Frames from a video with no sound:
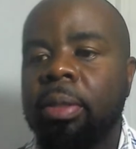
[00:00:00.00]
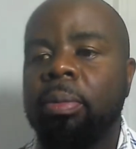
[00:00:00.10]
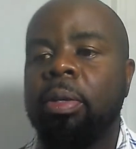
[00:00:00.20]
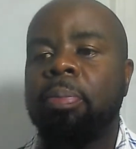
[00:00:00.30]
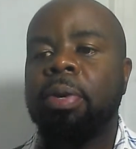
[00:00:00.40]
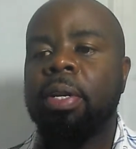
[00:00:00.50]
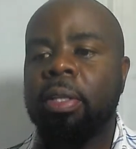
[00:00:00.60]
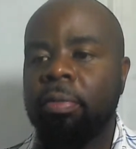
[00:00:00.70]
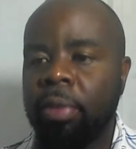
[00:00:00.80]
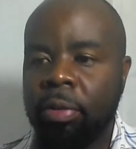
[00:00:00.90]

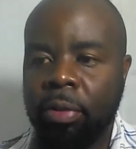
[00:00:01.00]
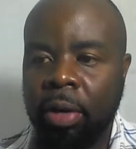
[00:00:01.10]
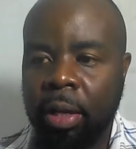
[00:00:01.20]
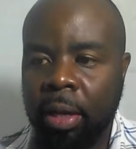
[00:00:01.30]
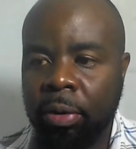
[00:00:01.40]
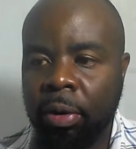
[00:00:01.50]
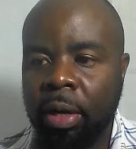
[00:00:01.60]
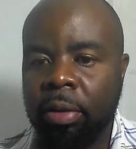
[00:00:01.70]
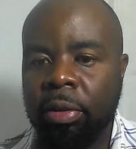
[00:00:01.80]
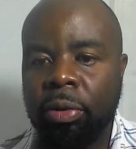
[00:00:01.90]
depressive disorder that
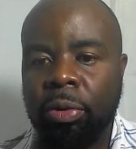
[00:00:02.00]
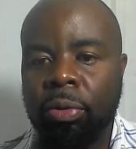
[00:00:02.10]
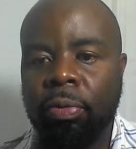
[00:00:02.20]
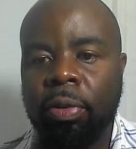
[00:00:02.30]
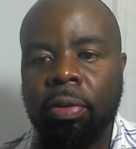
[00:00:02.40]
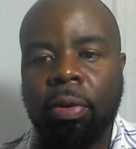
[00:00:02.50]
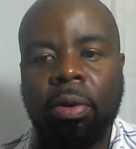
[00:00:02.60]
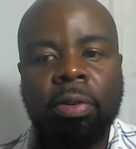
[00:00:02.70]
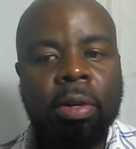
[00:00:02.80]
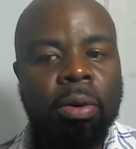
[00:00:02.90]
occurs due to
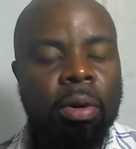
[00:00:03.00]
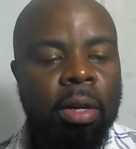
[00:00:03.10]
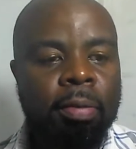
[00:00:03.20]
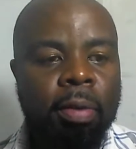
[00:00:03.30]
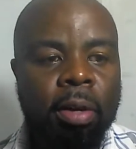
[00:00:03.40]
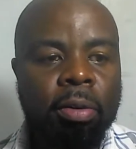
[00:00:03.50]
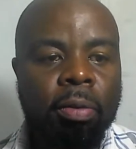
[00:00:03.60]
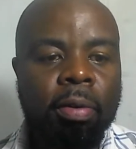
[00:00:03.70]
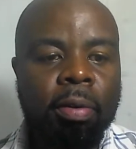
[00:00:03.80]
physiological effect of